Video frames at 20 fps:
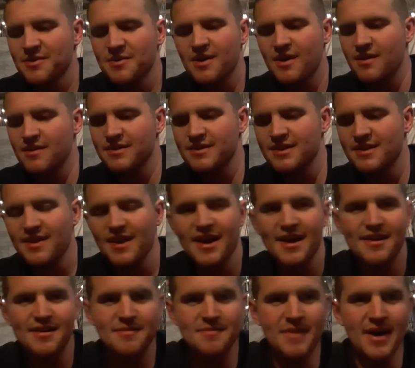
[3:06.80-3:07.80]
all into that
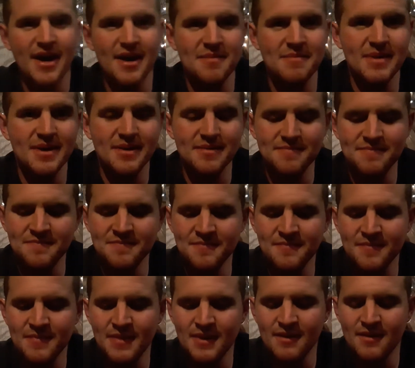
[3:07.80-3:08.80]
in Mad Men.
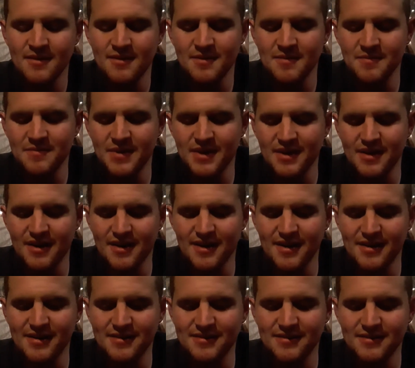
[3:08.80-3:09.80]

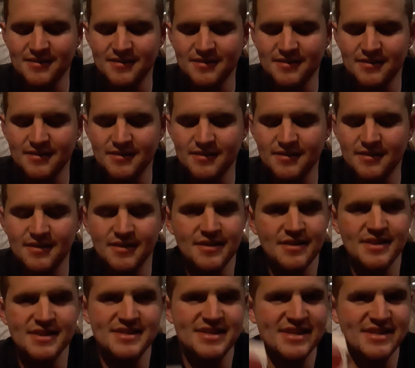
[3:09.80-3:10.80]
But
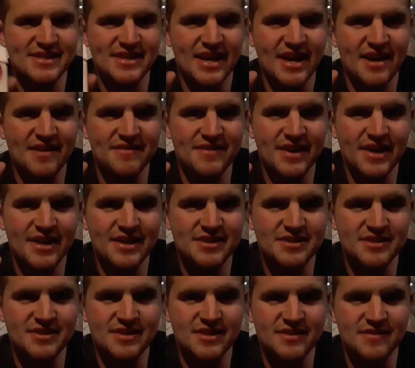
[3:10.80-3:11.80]
this doesn't have that. It
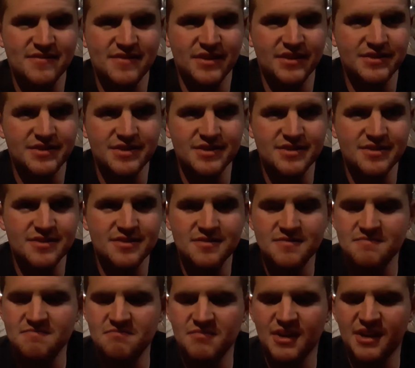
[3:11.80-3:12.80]
just says filters,
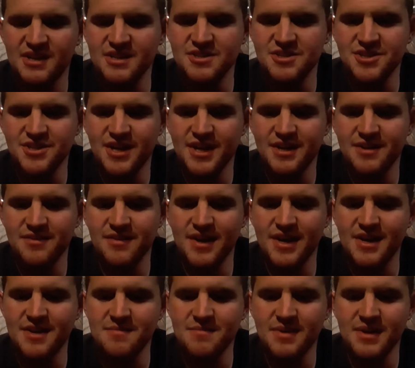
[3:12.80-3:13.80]
Lucky Strike
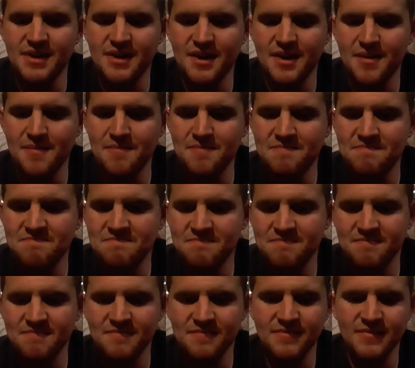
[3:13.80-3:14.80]
Red. But
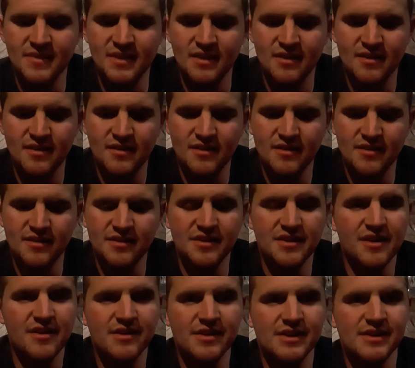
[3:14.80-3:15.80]

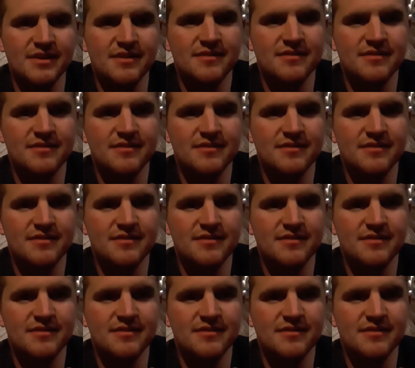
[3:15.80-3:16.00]
it